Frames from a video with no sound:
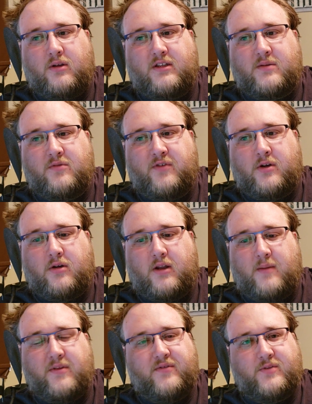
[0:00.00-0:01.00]
It's a movie called,
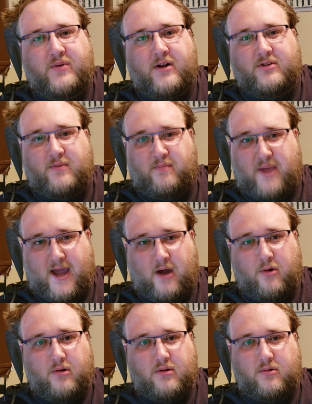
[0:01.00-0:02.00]
I believe it's pronounced
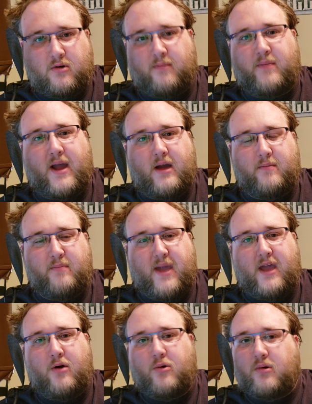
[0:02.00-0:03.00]
Bao, or
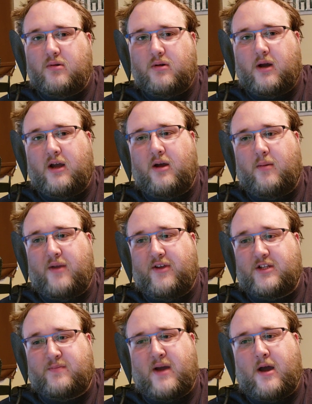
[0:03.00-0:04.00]
Bao. I
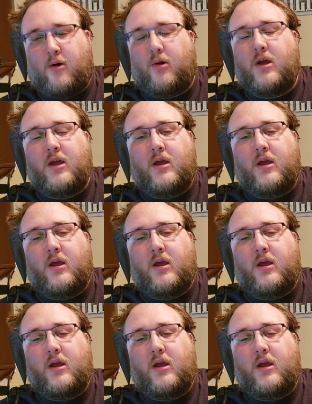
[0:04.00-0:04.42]
think it's Bao.